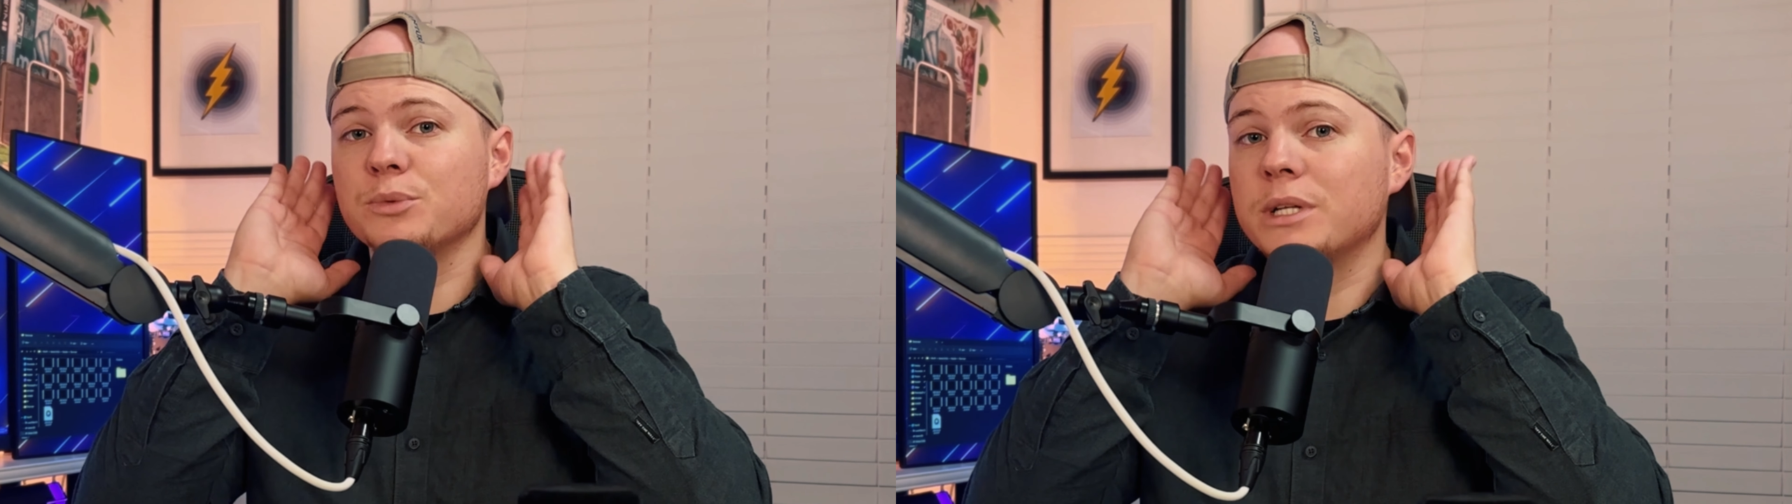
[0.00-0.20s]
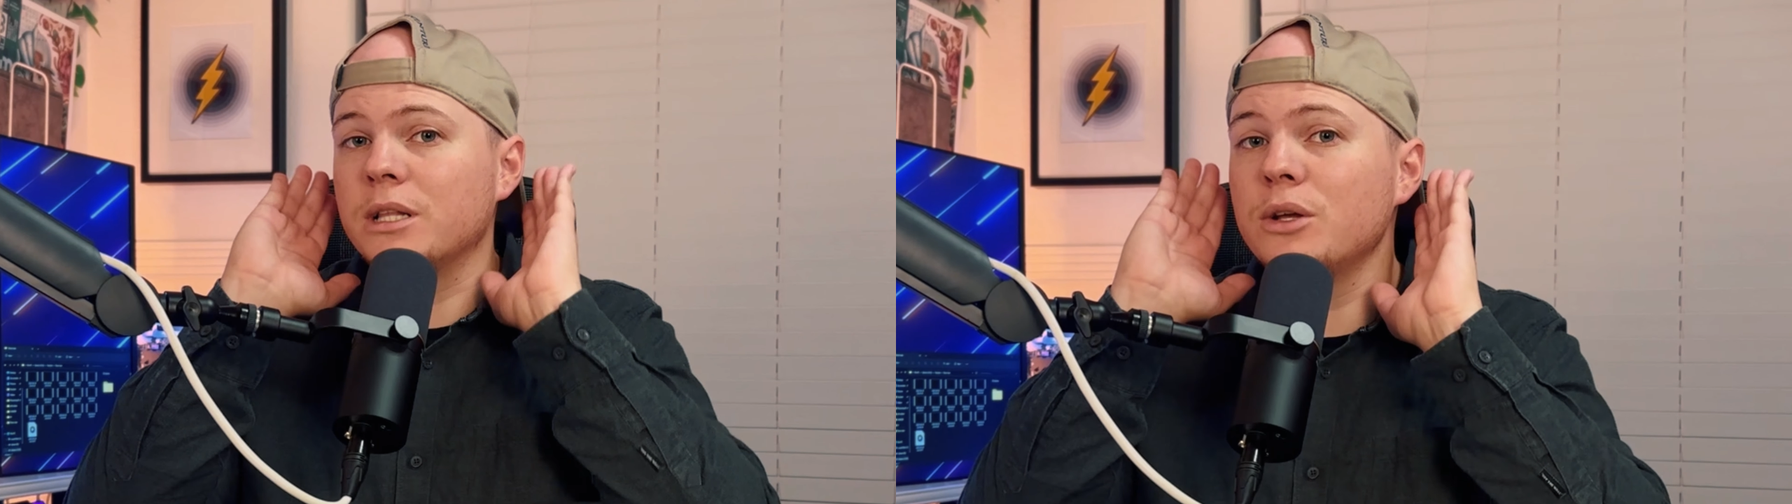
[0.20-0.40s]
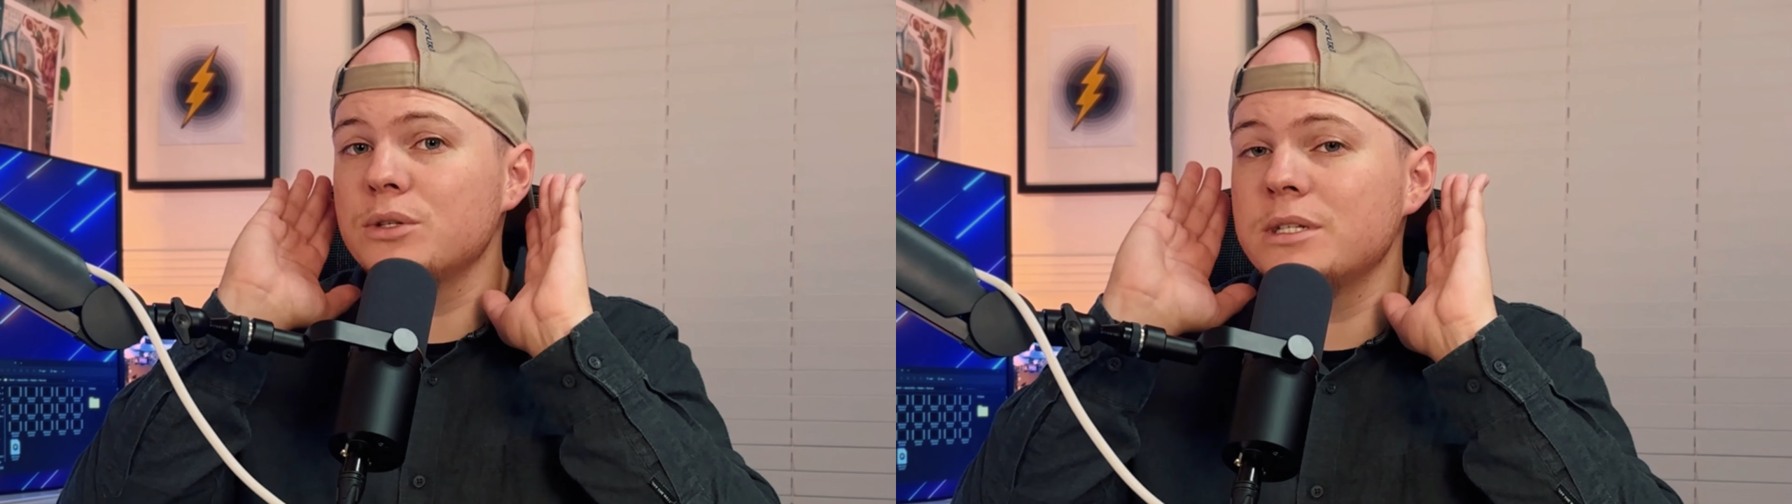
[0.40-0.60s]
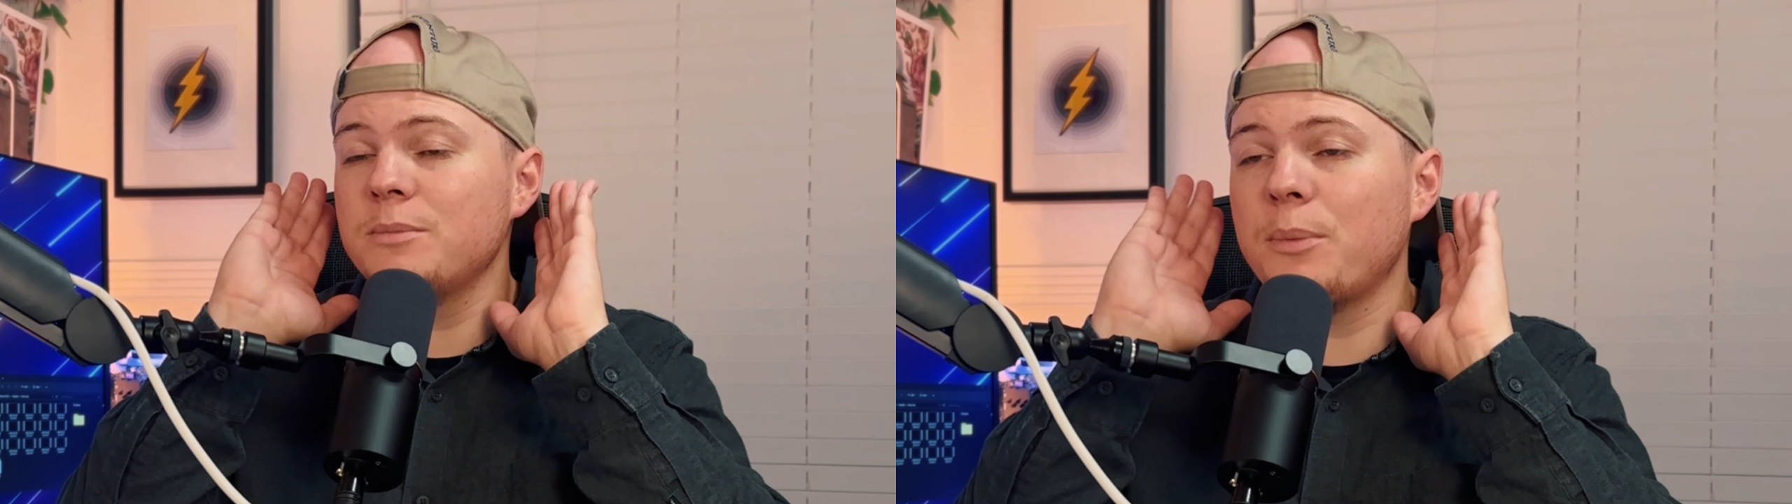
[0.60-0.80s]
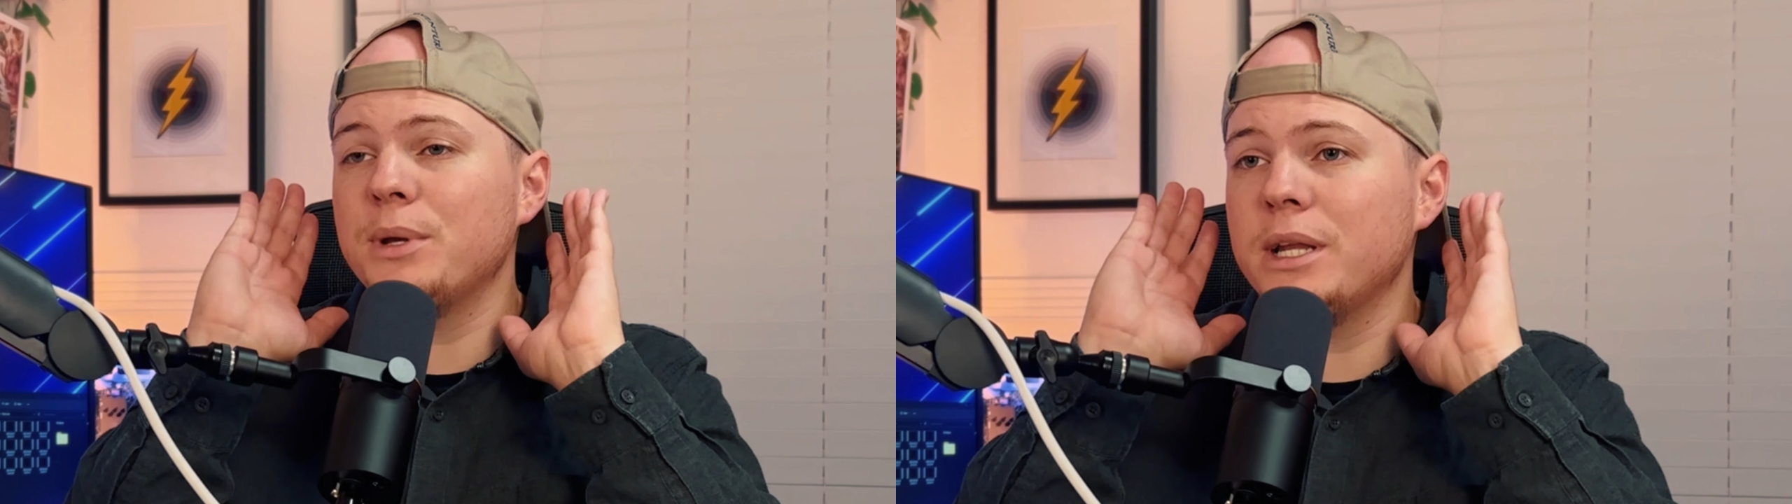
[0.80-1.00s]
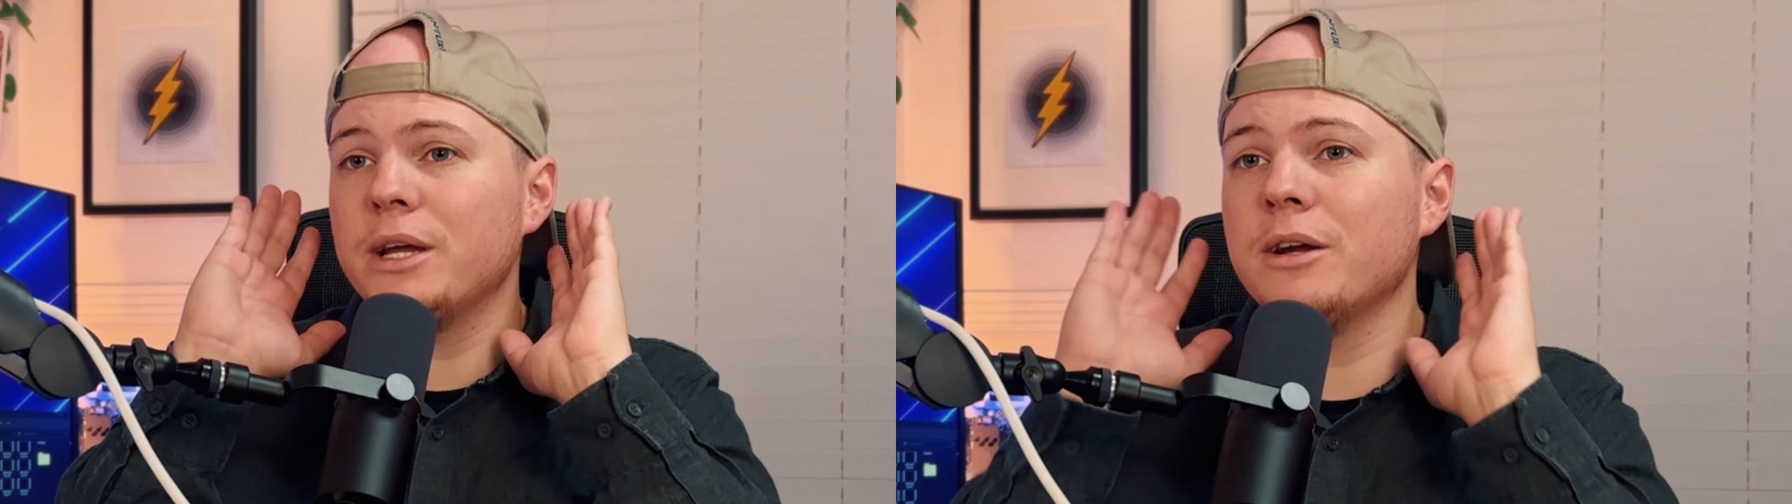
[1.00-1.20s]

really closely, maybe you could hear